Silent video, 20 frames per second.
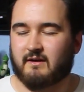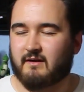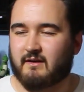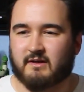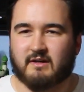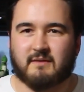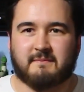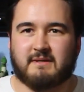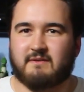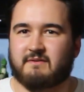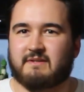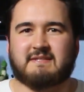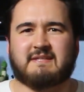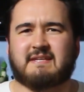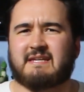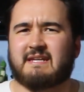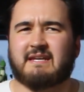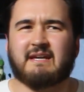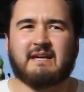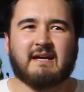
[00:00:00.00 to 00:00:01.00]
a
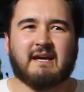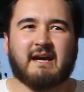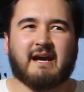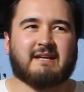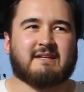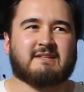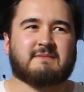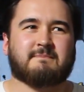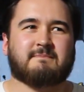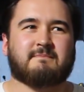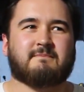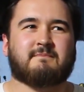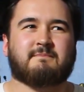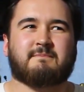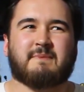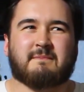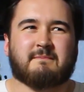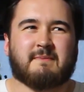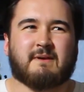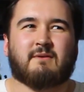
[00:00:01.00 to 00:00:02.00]
community, and it's
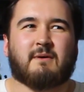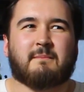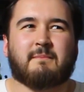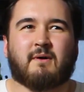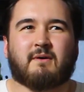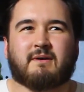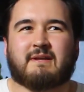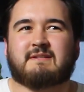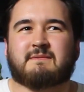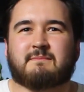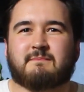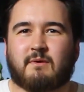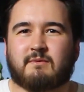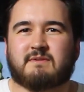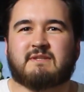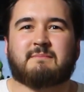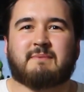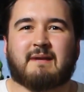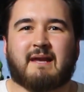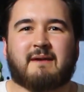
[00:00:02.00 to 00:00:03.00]
been built upon its
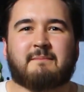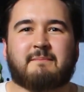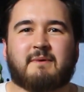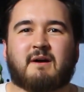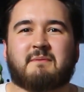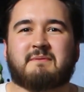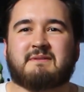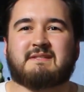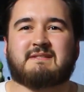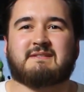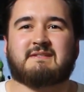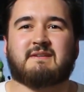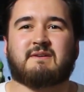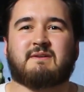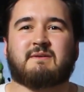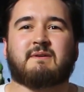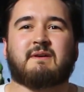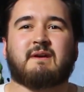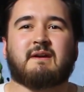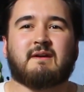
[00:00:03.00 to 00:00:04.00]
multiplayer purposes
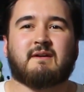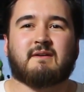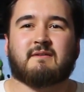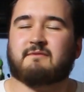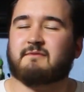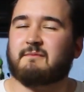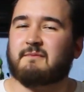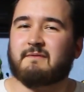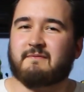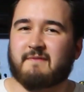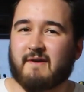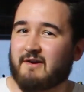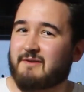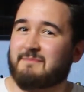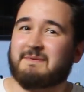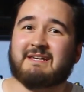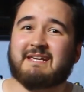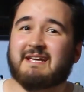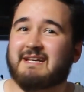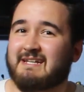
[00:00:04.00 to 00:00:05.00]
too, from the very
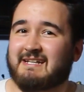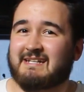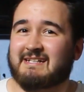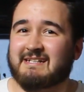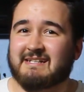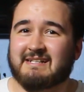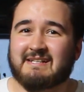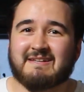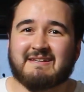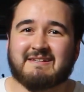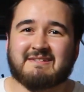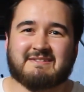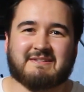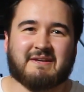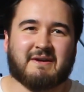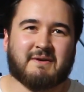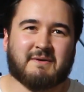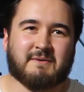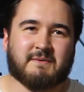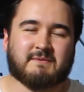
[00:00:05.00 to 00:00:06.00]
beginning,
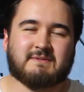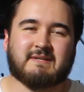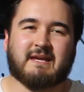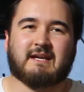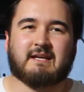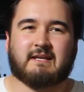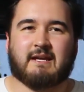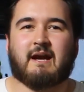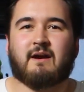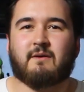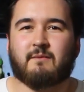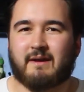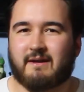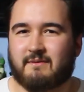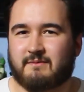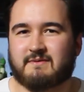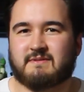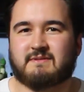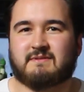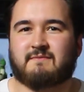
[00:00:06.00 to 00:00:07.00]
so taking that away
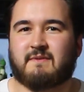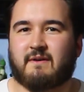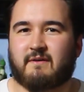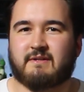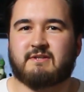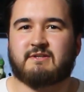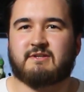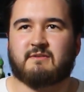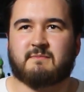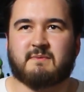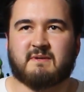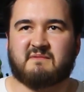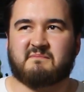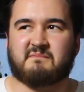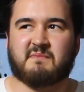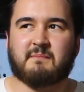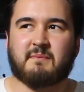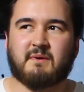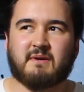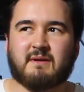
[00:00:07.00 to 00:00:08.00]
was very stupid,
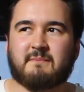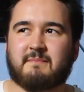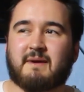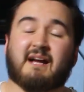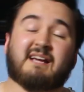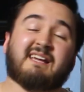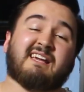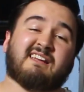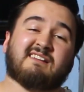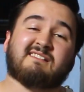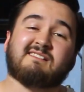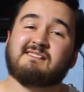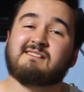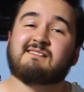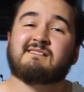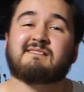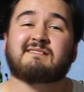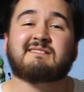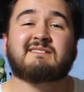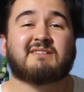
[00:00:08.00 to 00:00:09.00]
but putting it back in
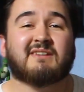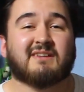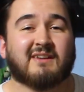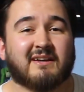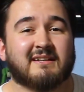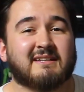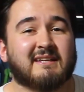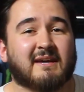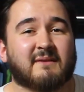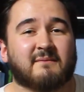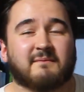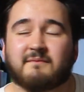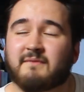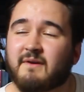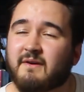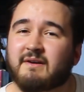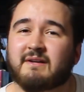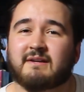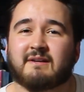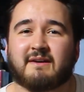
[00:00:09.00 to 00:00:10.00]
was a good idea,
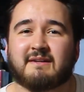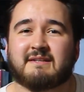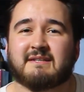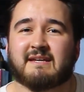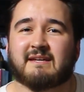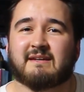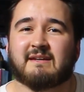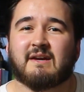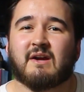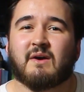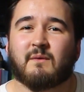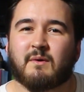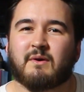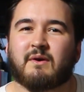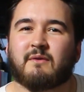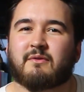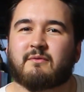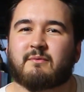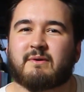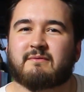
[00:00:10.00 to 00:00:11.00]
very good idea. Well
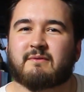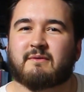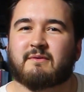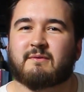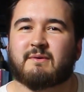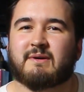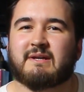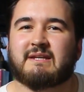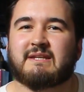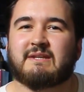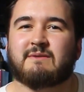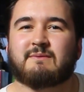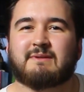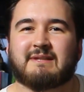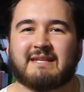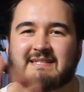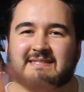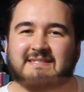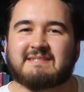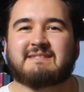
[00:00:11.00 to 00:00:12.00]
done 343, you
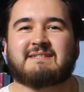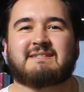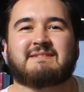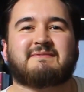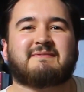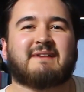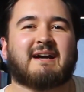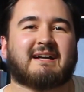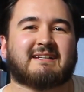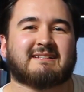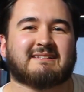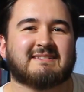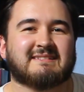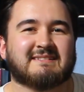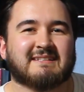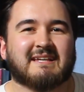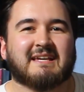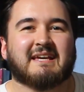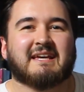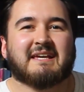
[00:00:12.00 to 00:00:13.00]
listened to the
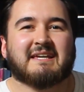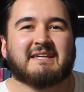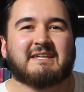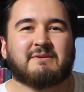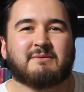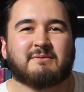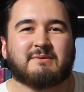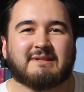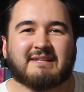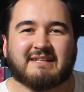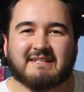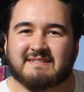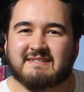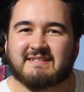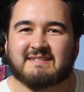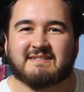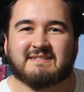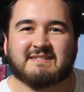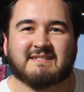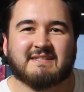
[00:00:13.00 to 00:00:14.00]
fans, you
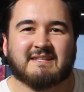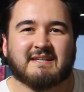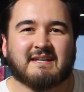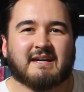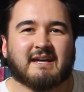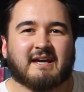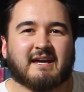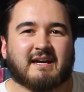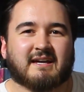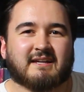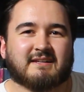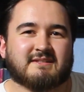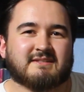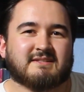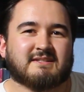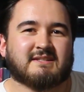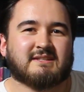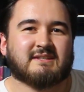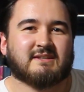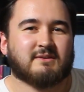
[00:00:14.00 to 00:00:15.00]
listened,
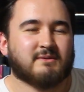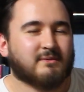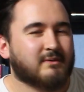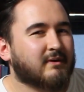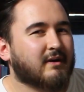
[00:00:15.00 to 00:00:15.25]
and you